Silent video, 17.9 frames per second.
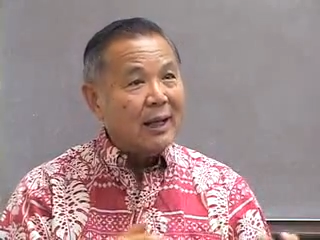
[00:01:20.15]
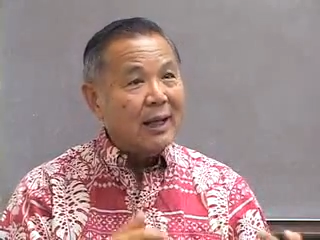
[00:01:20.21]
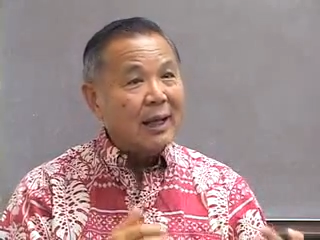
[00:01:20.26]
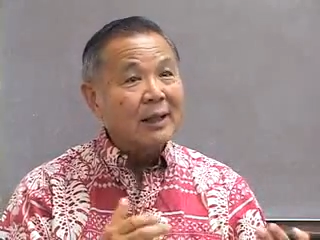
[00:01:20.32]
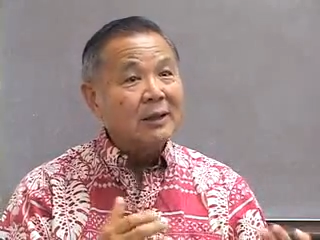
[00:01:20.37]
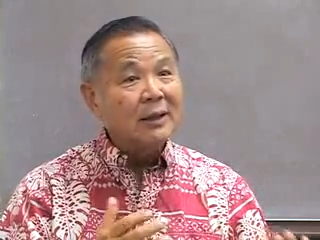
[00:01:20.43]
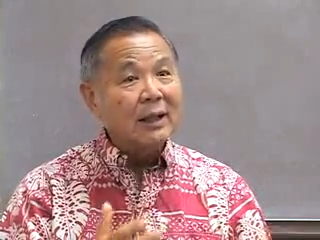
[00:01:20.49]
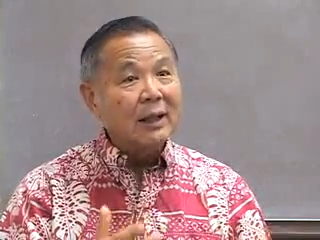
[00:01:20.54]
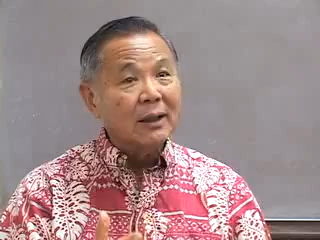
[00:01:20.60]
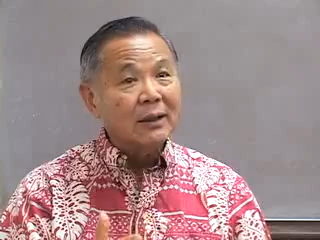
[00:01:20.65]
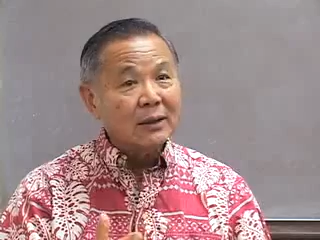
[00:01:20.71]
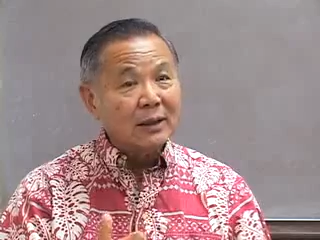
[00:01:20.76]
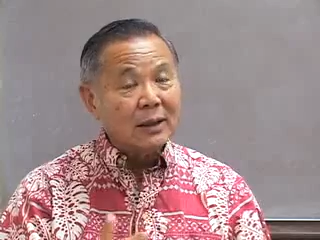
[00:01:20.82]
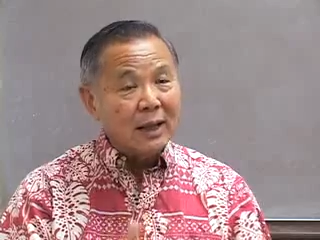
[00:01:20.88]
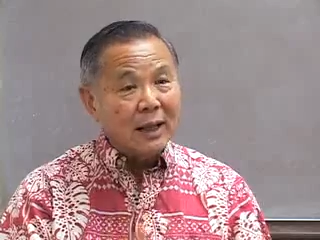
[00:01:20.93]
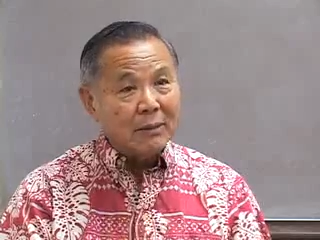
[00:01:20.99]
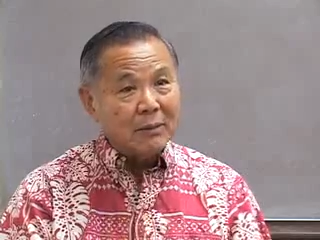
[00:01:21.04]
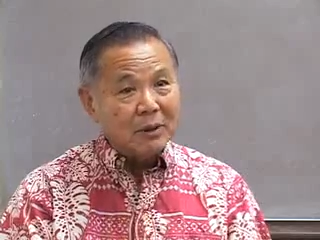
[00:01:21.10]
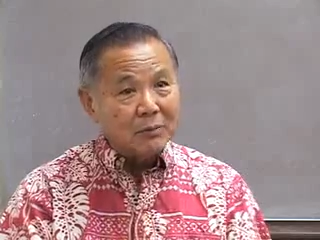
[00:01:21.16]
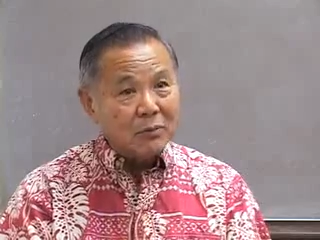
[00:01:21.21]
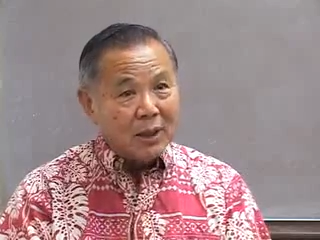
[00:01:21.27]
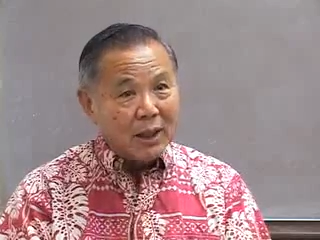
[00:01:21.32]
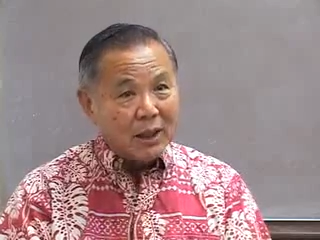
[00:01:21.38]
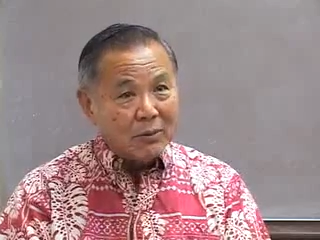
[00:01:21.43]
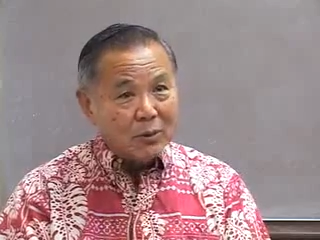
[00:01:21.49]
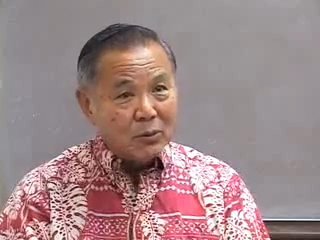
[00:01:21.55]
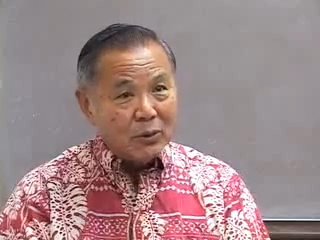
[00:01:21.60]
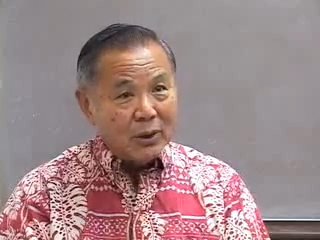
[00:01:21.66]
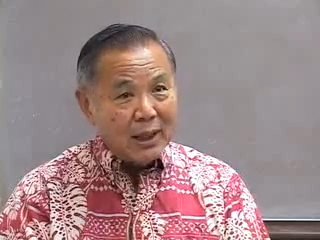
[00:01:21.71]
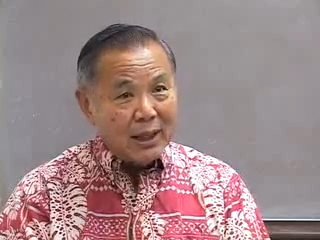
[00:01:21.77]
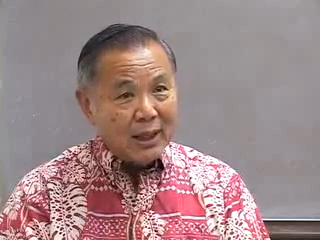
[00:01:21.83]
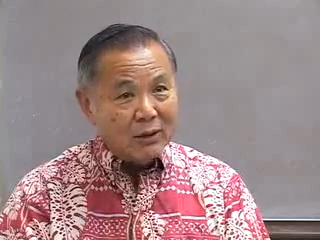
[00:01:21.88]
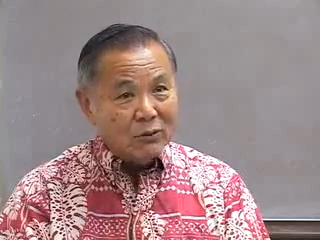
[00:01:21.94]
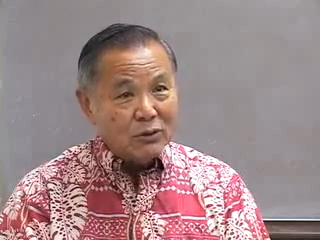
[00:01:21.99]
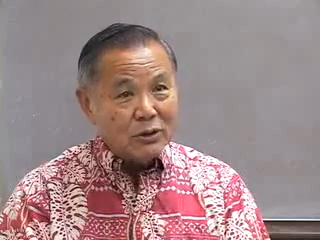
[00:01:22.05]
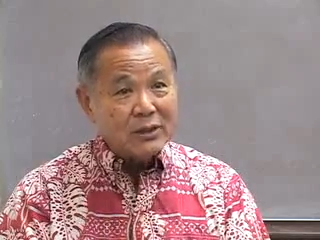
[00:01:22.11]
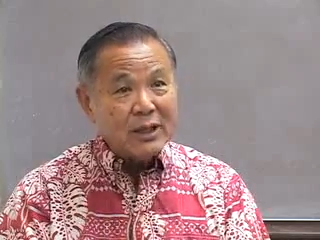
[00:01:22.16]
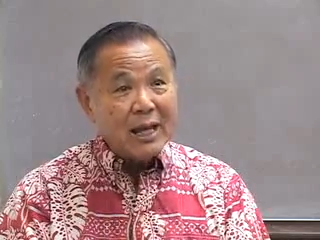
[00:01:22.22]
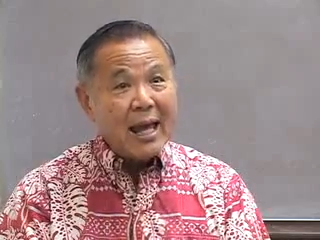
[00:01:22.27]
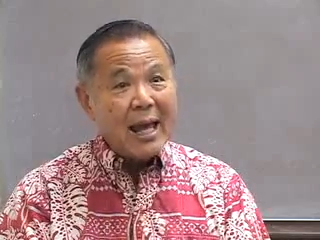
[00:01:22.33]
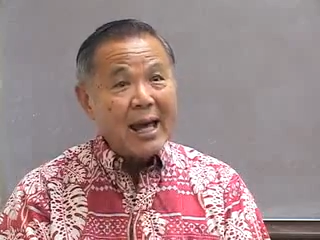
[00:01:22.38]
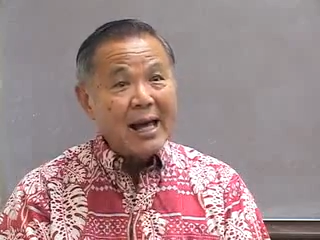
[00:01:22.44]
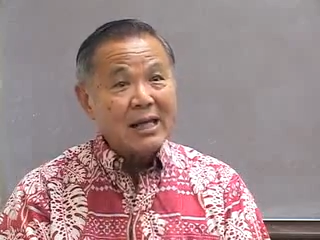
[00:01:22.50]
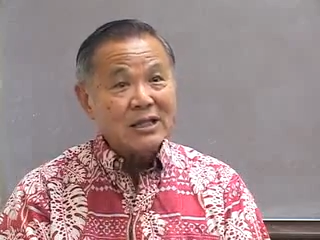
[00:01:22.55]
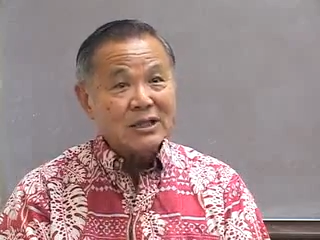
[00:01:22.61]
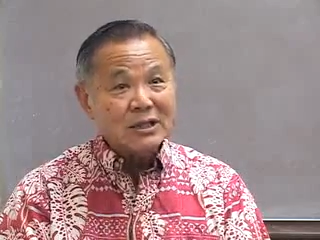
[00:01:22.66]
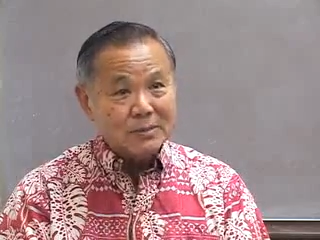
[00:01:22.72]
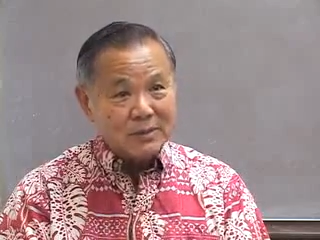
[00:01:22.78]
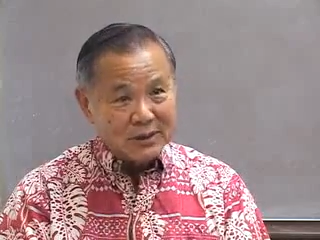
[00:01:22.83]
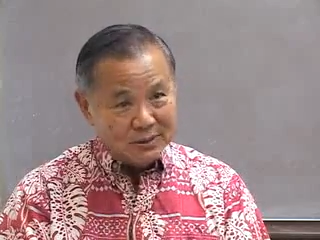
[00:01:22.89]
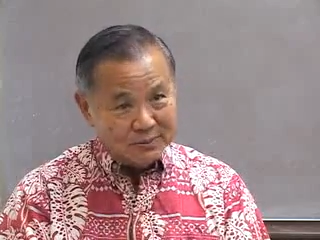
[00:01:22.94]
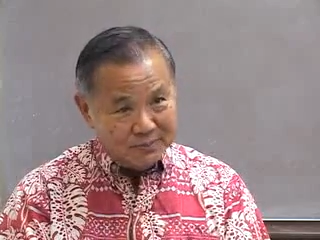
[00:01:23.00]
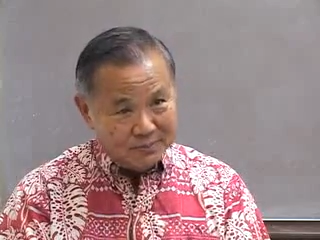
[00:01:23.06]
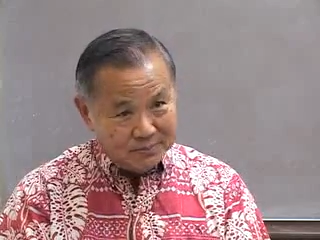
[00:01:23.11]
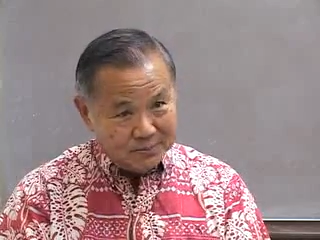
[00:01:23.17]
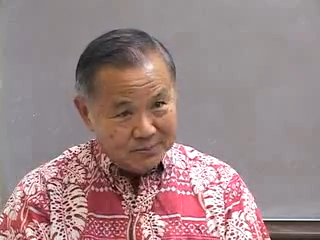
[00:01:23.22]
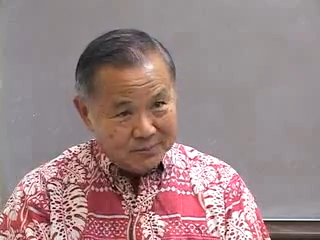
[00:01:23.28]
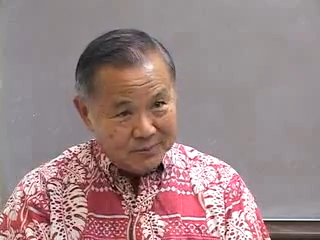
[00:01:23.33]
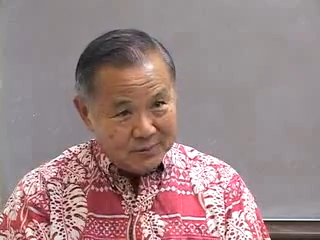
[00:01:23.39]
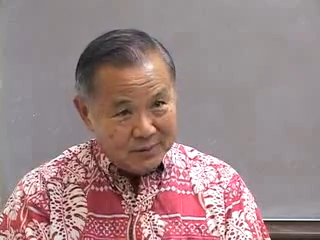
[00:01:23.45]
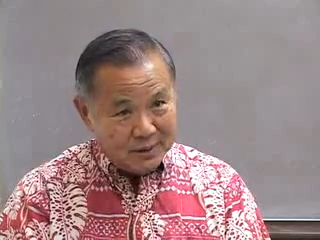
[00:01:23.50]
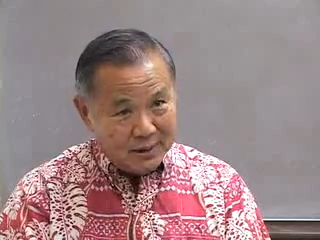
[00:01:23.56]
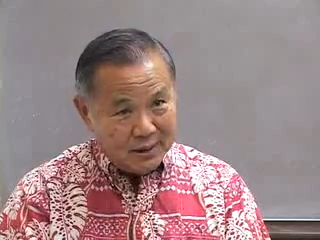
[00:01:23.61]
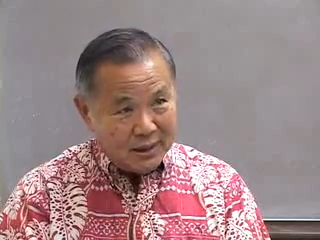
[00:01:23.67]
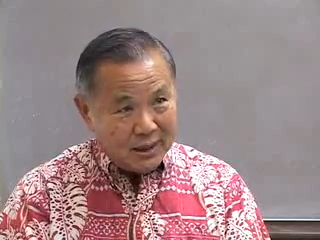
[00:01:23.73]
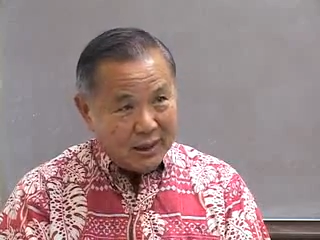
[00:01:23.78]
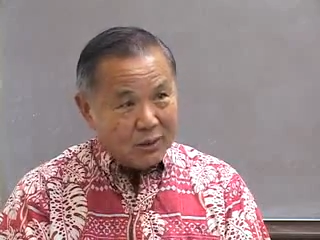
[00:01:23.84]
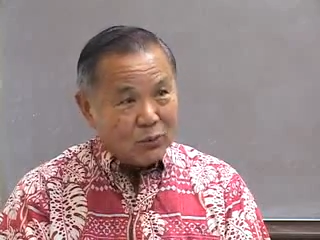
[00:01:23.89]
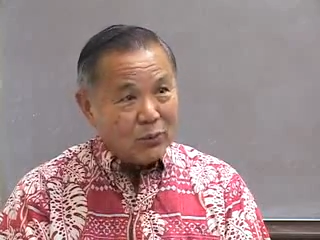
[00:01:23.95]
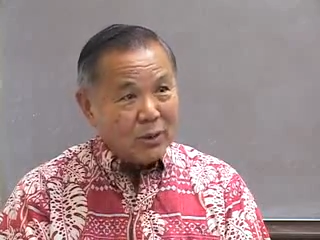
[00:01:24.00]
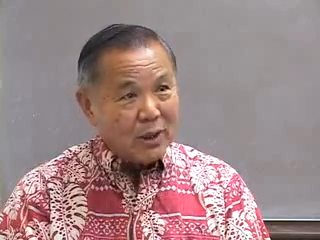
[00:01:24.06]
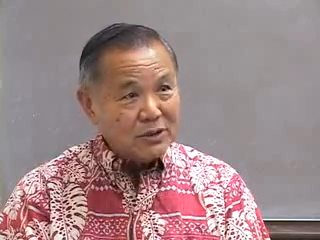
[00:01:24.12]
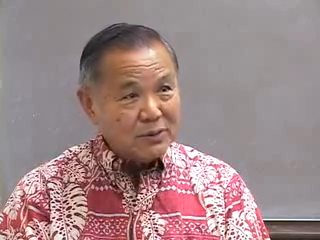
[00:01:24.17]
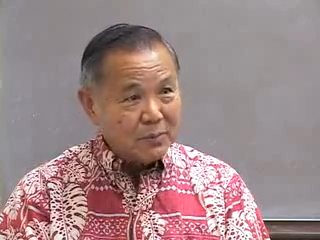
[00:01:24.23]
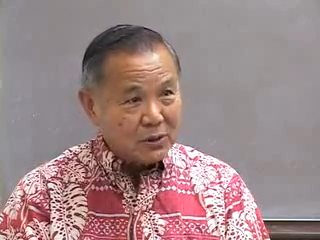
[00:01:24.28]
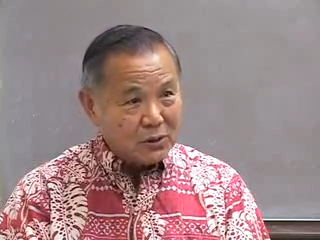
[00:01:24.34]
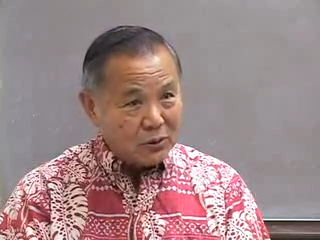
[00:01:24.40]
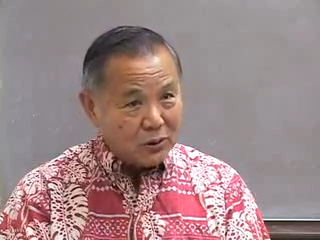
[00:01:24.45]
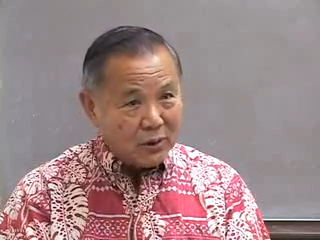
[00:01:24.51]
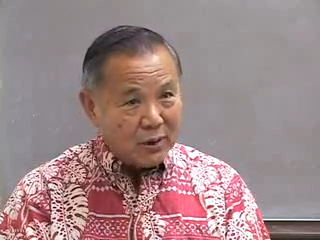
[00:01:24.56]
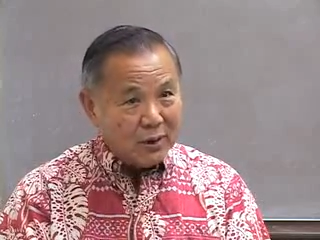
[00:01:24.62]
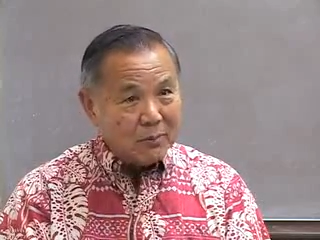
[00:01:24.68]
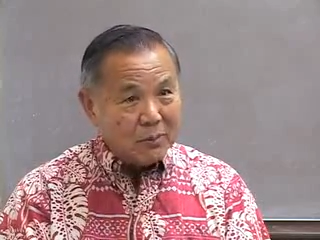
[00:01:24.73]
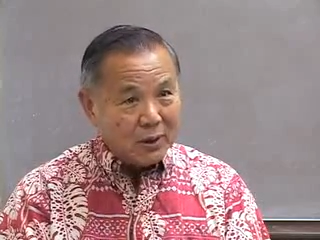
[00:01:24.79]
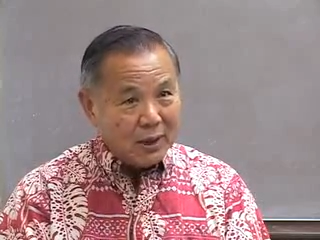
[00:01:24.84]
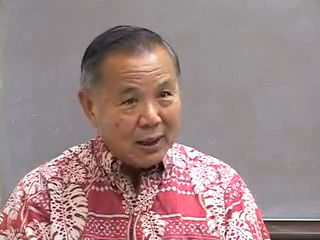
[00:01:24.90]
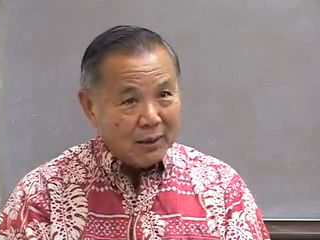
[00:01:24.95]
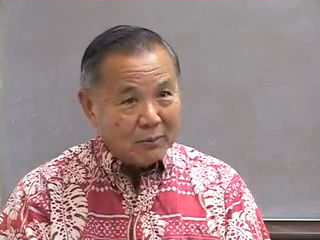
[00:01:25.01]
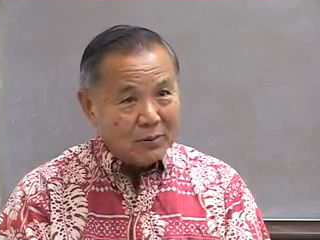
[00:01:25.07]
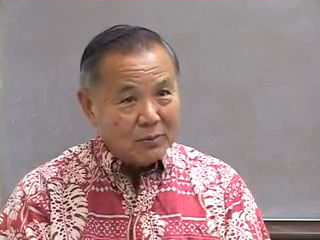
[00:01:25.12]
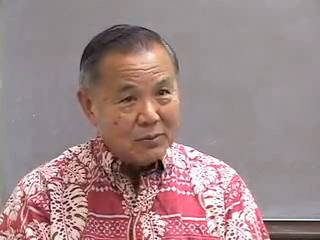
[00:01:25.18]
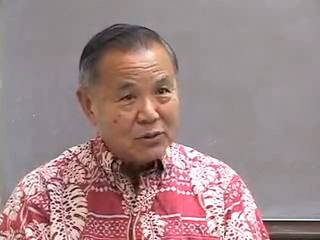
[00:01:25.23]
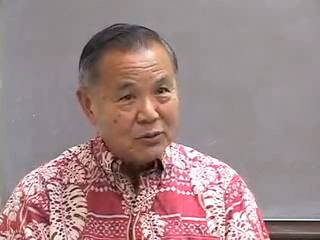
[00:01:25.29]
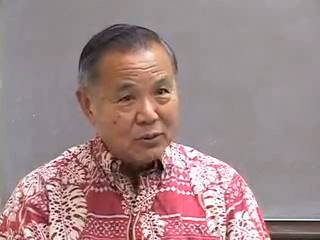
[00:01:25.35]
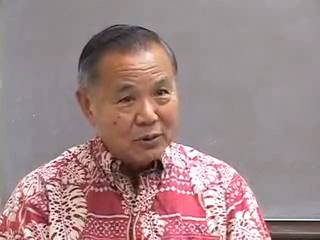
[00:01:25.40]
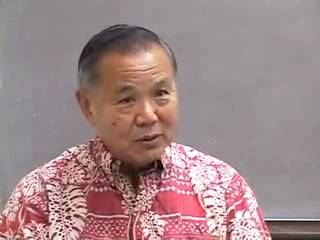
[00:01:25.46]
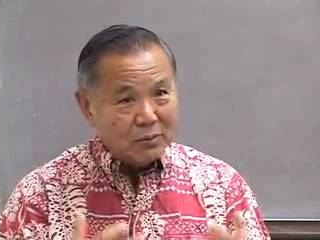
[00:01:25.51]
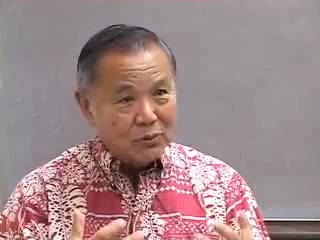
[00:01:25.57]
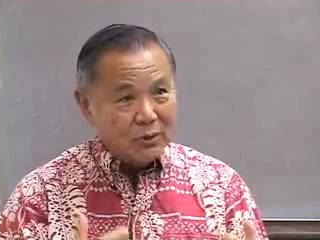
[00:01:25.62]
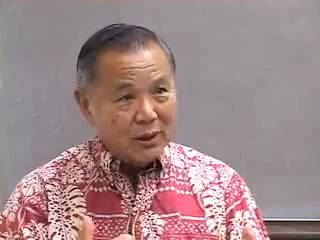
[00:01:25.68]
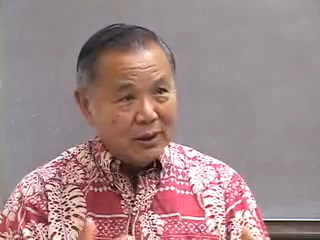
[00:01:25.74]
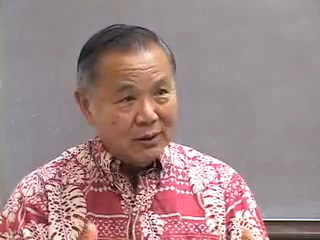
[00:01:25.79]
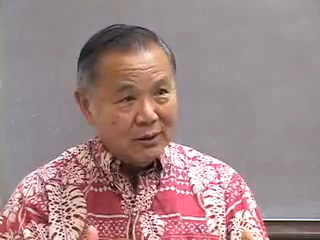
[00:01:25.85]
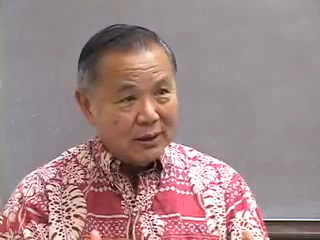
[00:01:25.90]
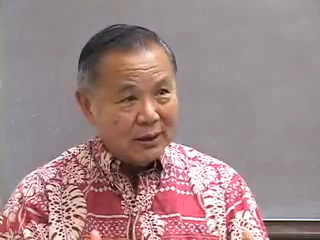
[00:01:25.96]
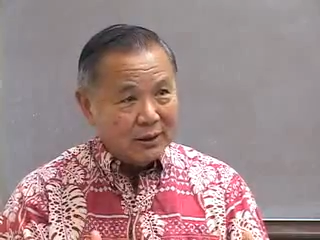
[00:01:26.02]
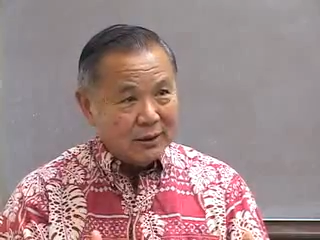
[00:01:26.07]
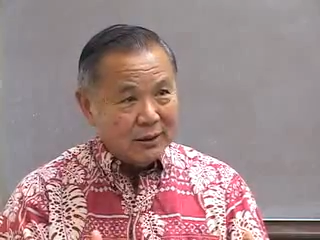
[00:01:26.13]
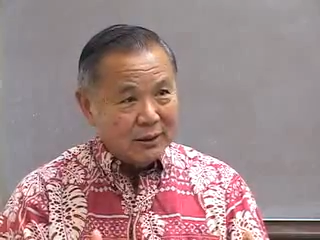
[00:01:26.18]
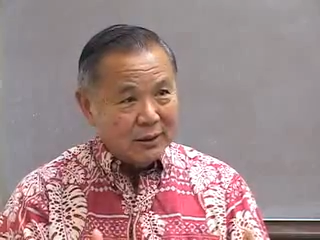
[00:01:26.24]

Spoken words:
and the other common problem we had was asthma and respiratory problems with breathing.